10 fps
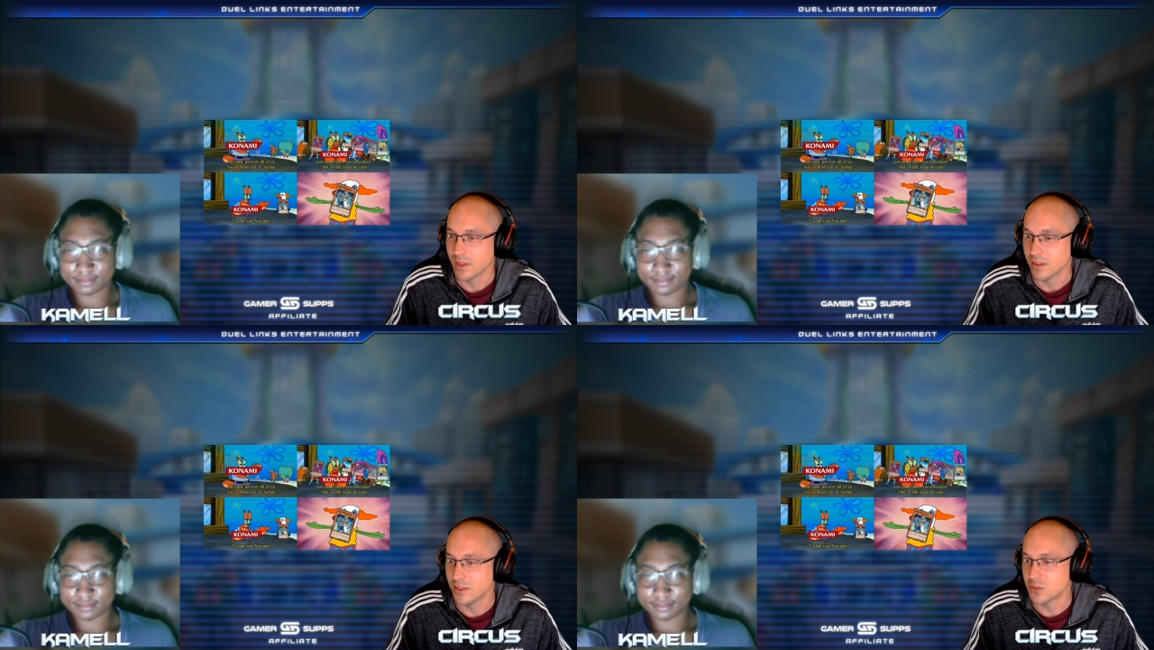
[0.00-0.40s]

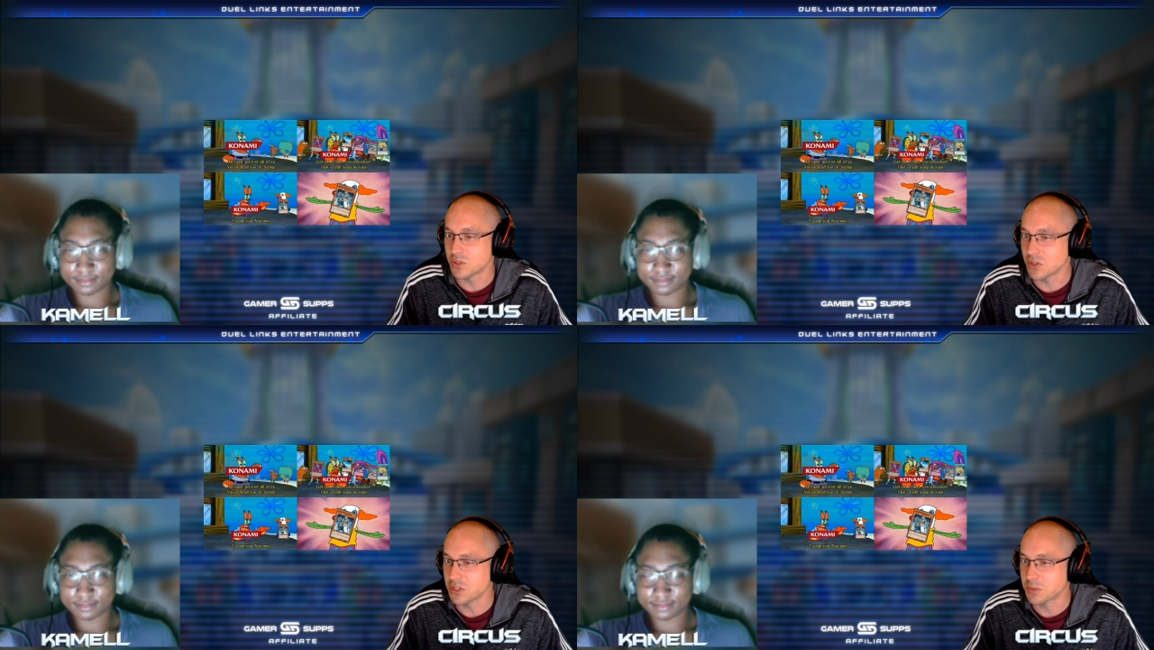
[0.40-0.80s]
Speaker 1: this one's a
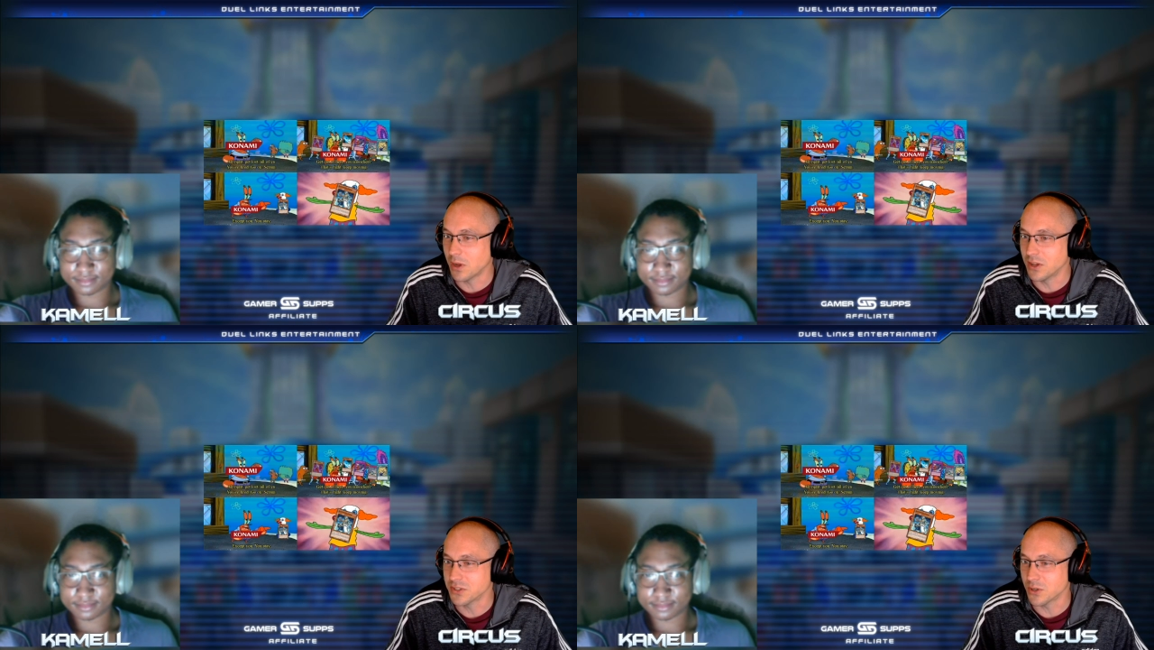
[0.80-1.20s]
little
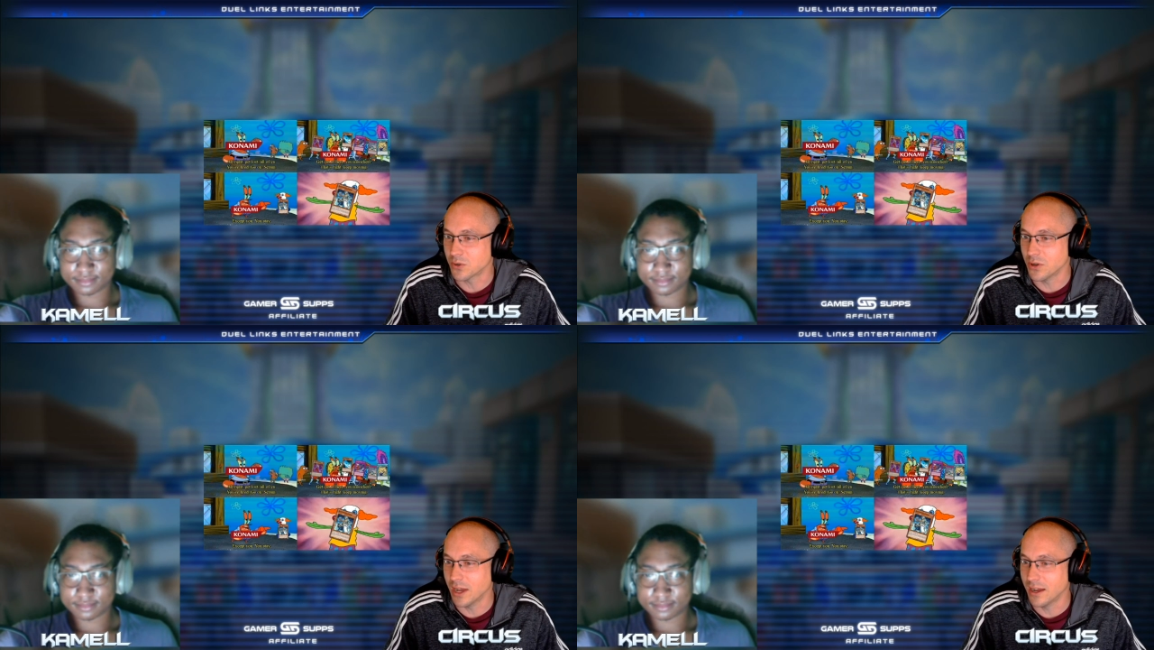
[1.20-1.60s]
small, so
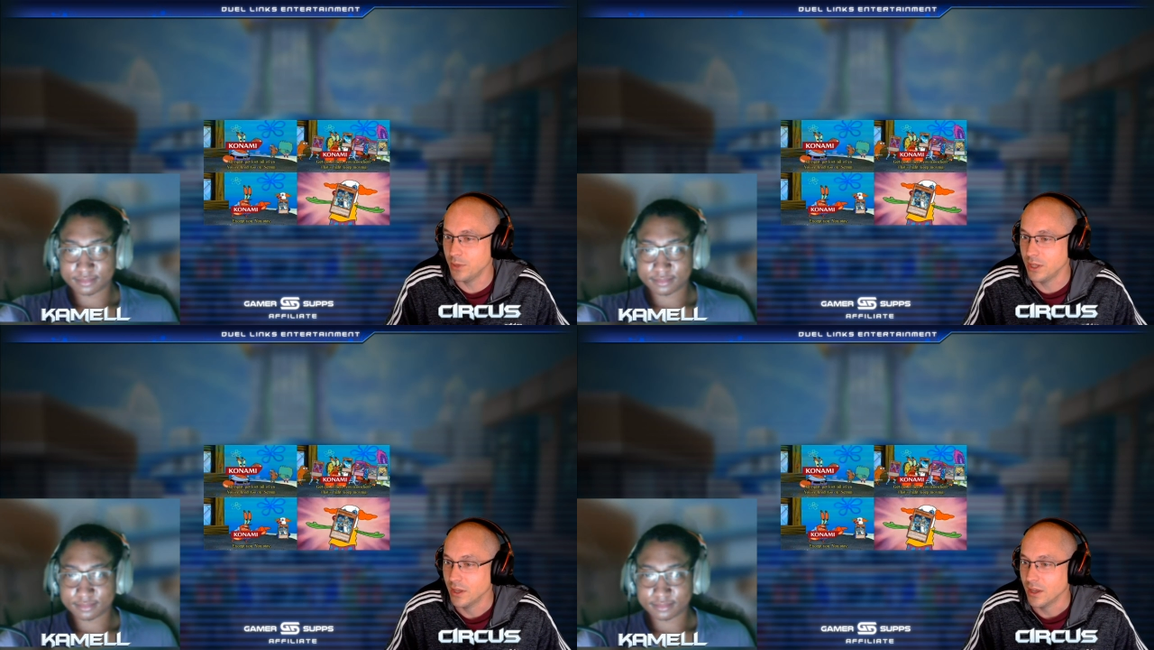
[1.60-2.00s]

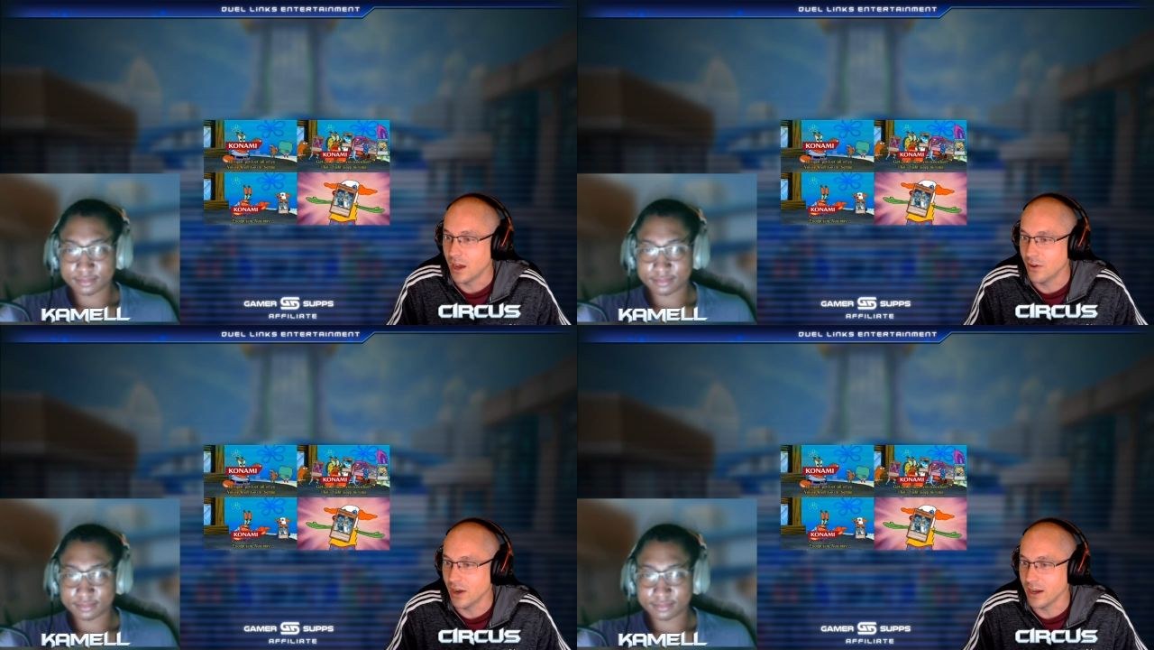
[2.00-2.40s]
Konami.
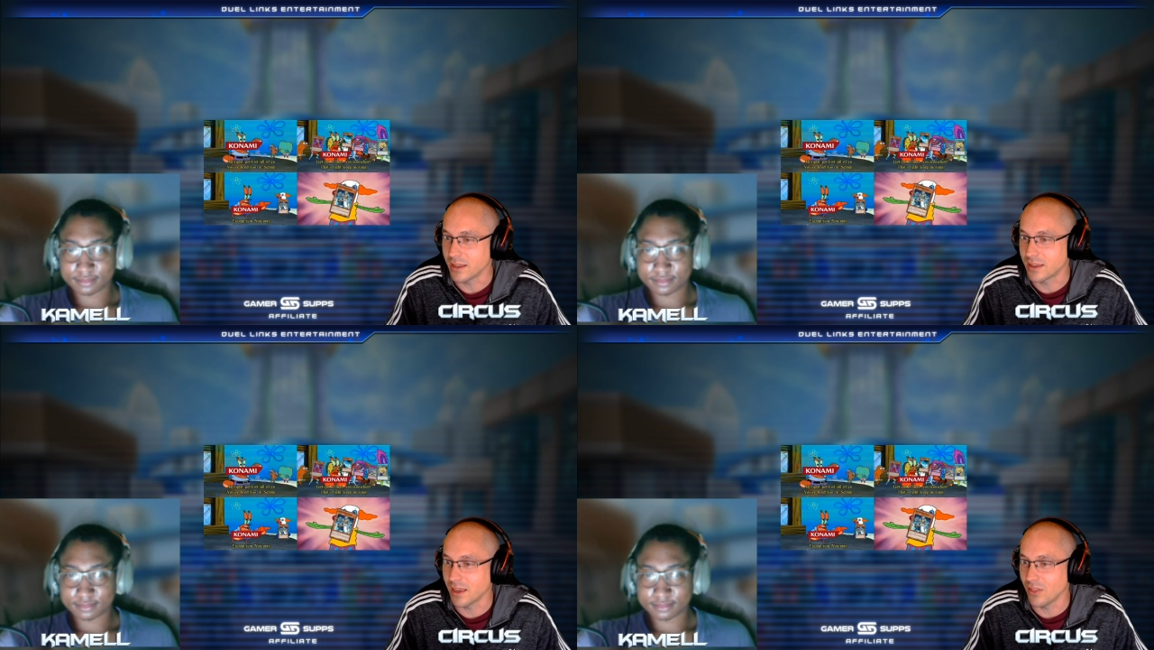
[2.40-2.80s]
All
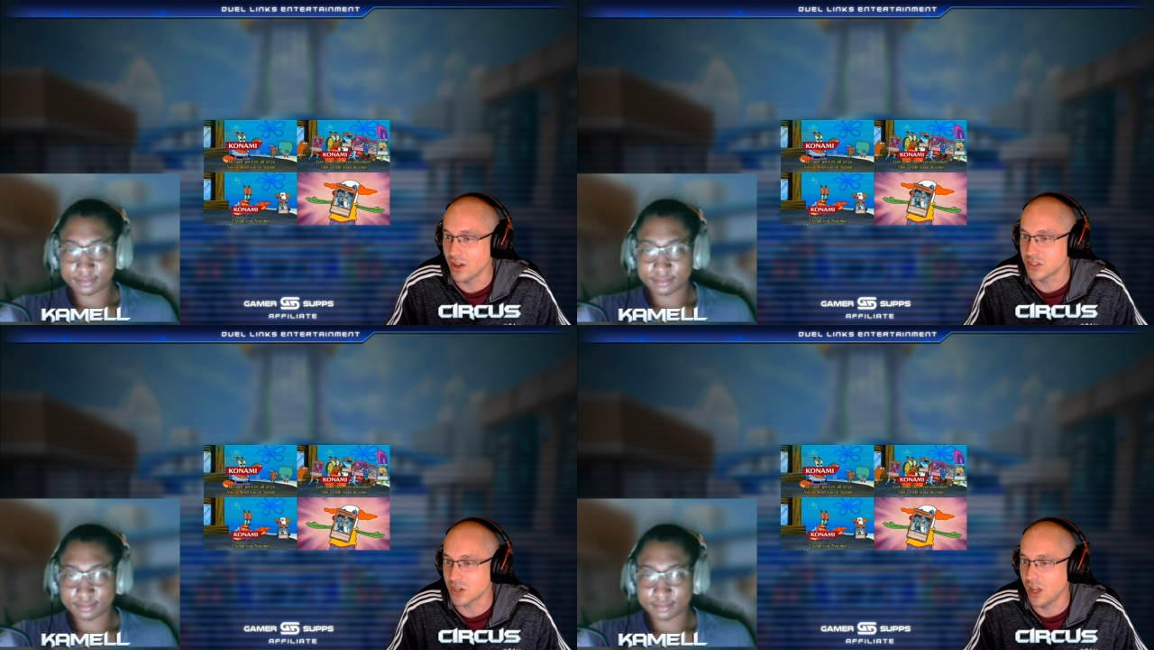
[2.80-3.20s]
right, get
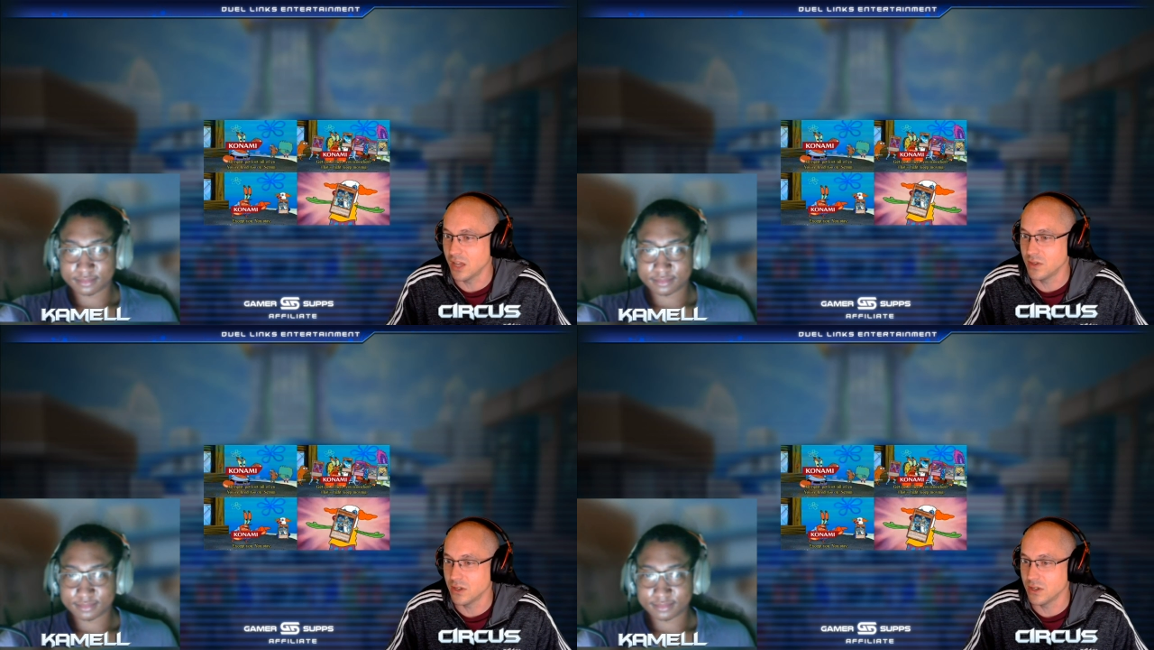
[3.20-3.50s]
lost, all of you.